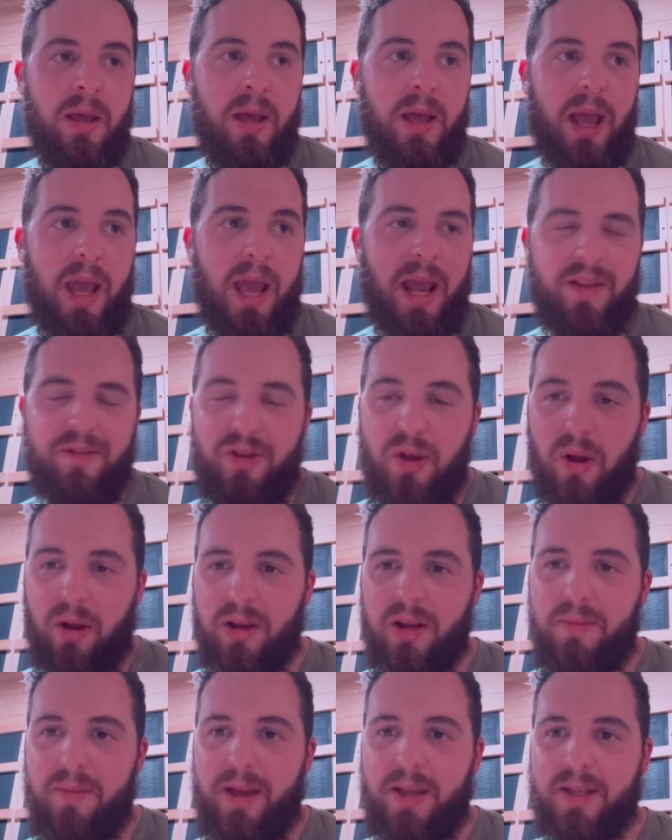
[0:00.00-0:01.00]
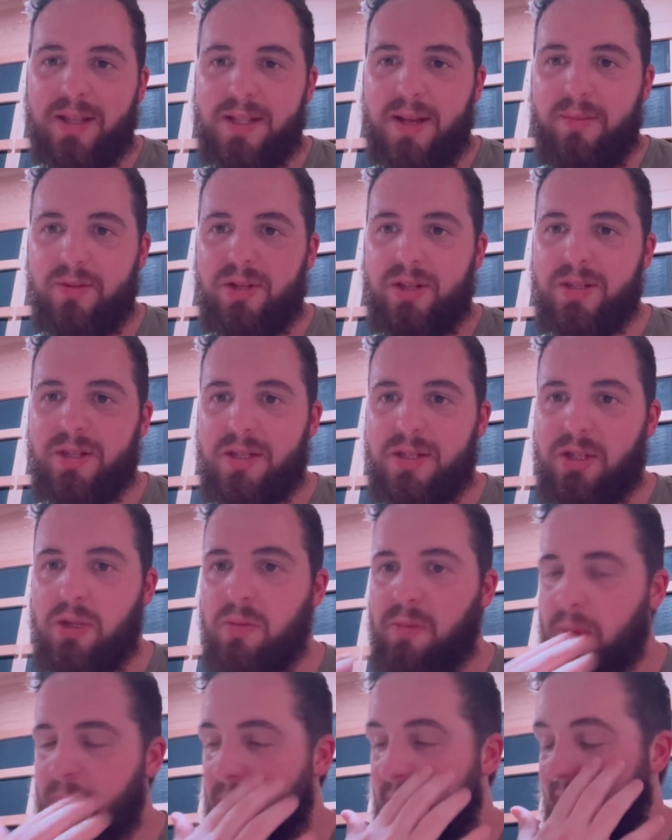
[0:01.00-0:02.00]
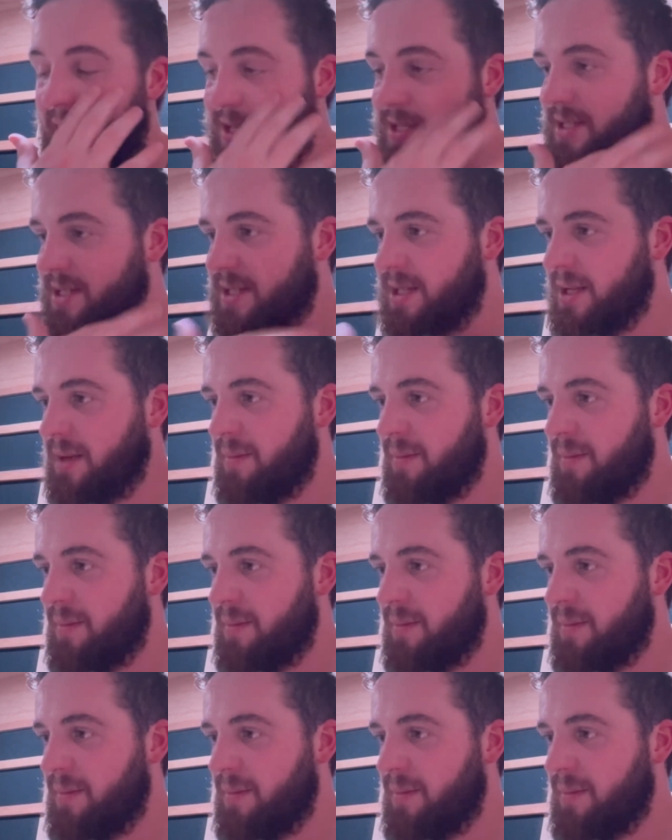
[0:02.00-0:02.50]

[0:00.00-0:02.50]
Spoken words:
And if you are going to make assumptions, assume the best,